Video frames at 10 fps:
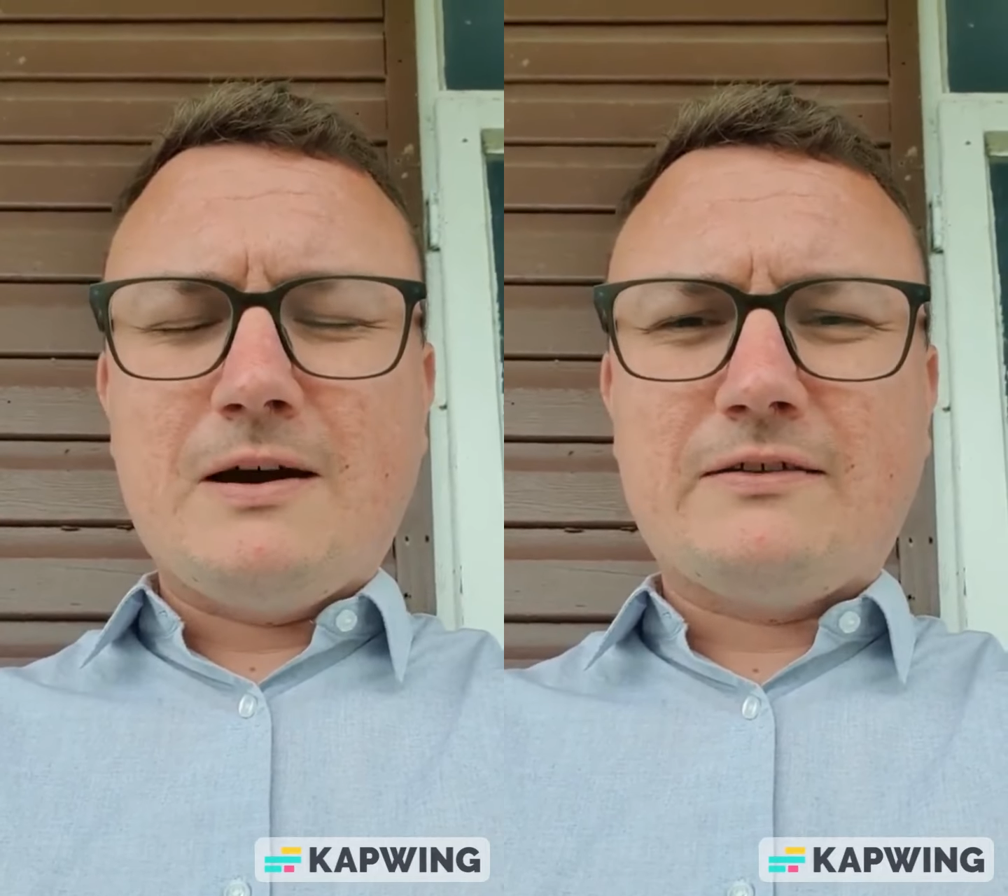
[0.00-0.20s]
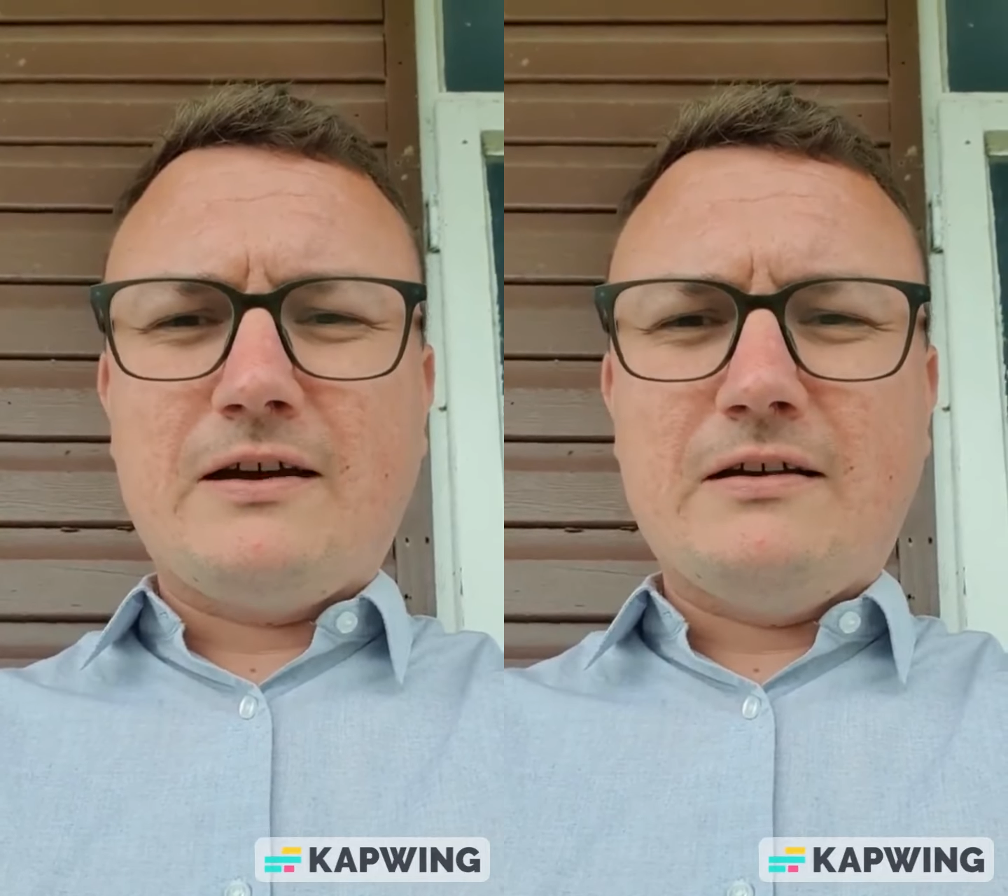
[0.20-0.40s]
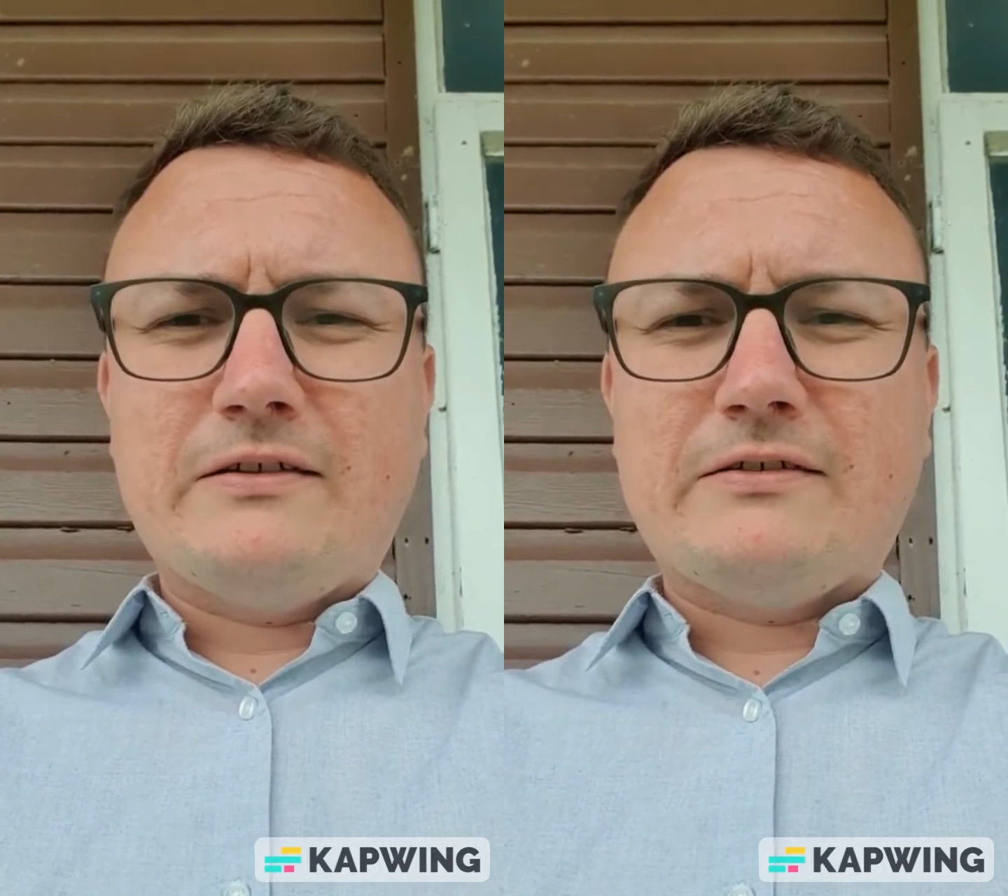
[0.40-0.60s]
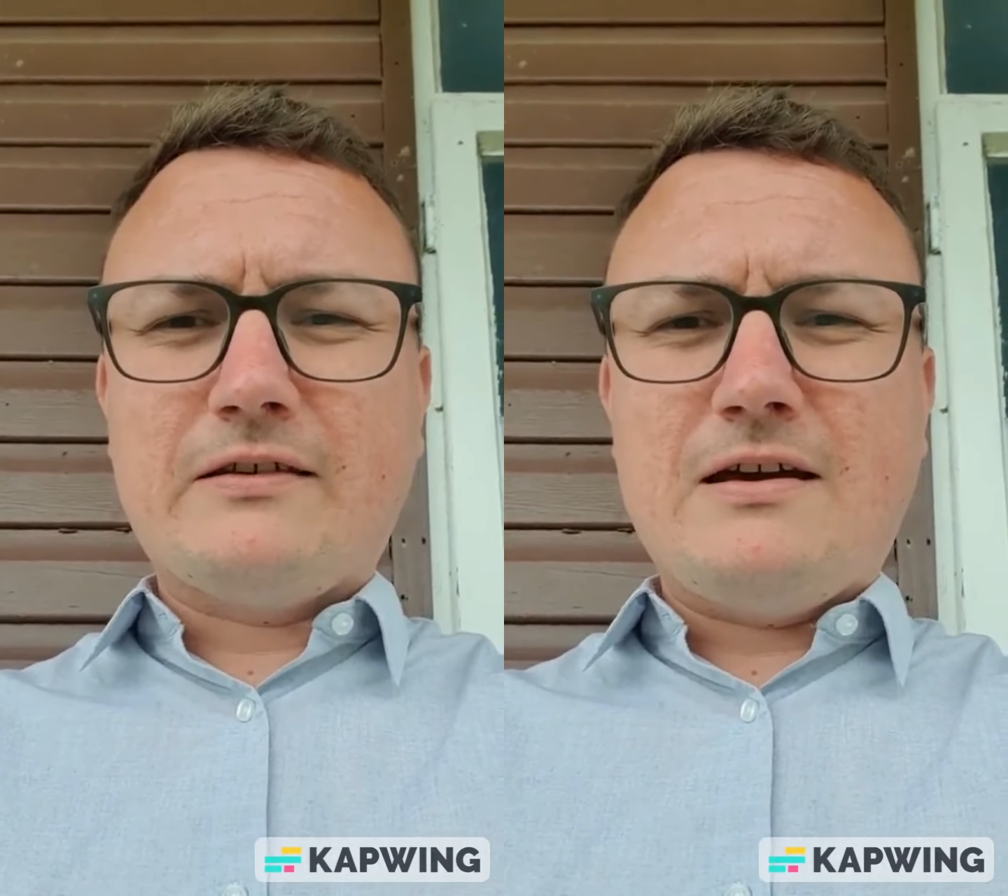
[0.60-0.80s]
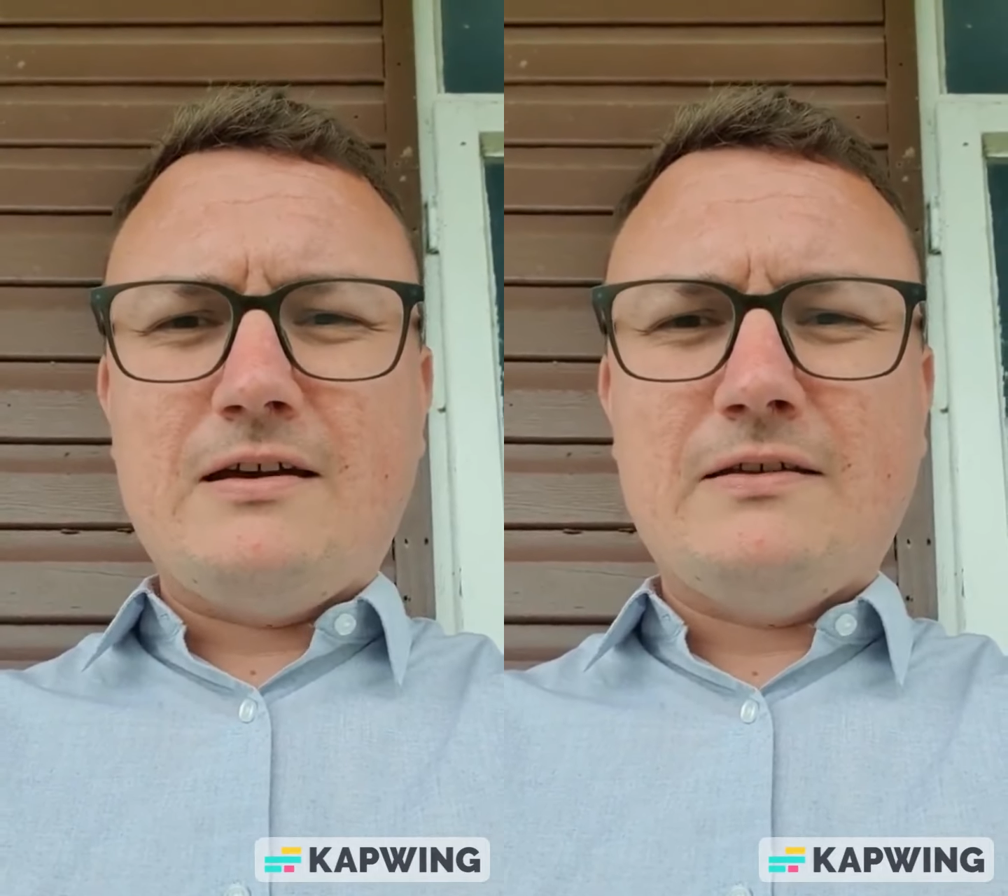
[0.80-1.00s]
Matt Taylor
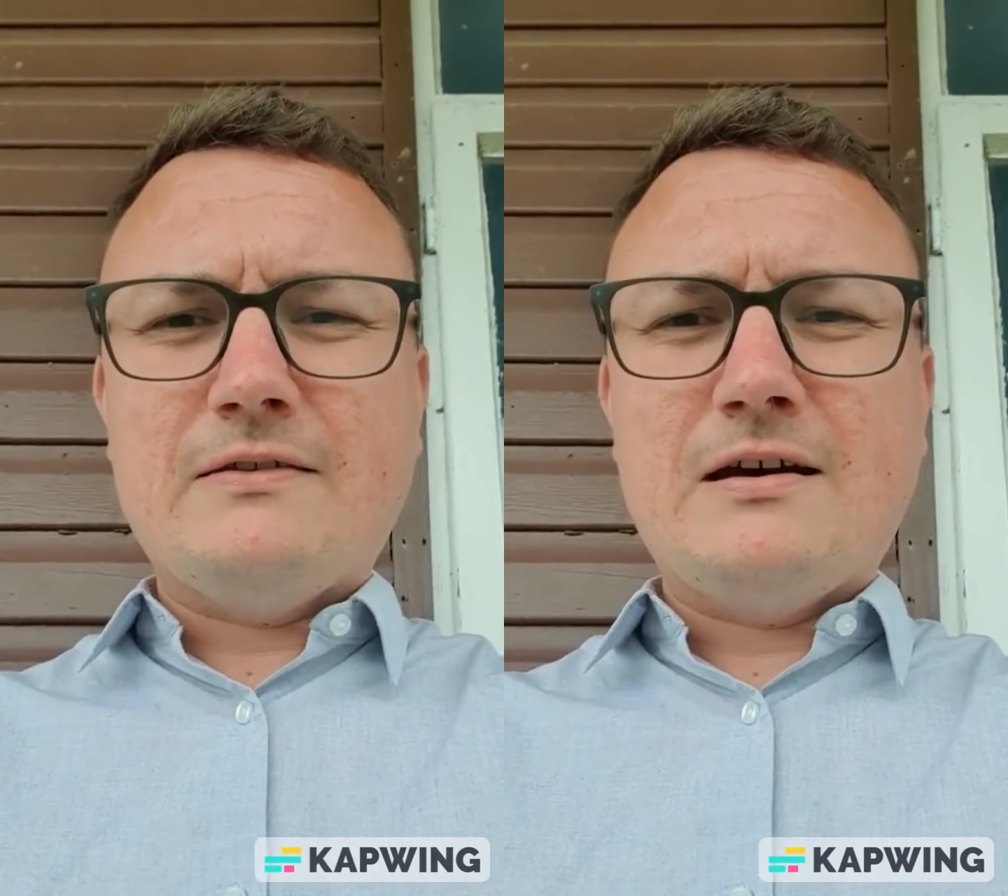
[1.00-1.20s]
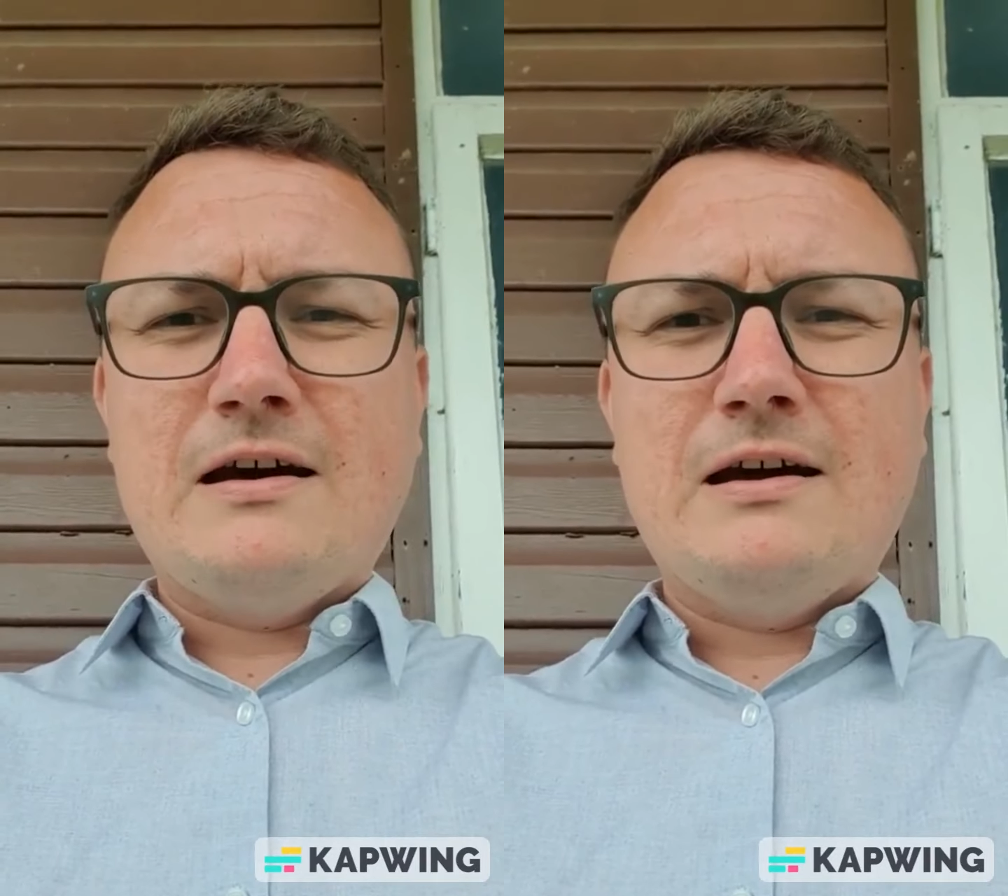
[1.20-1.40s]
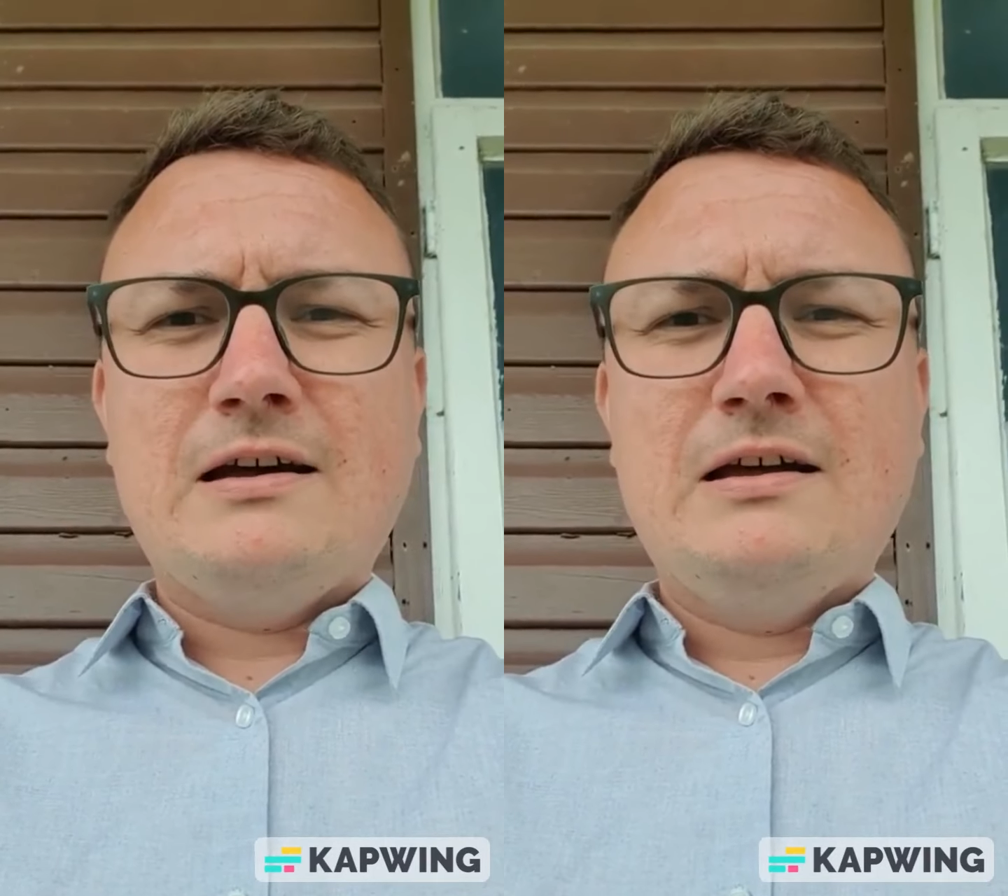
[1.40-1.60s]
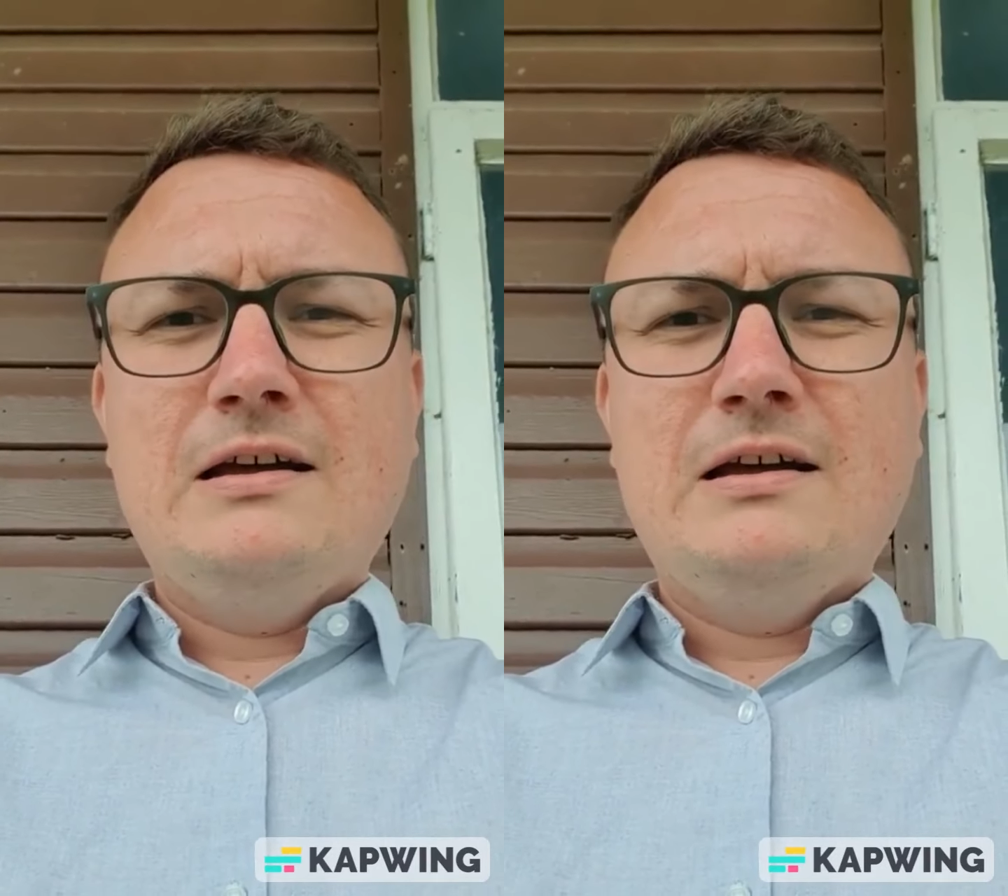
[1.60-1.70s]
saying that.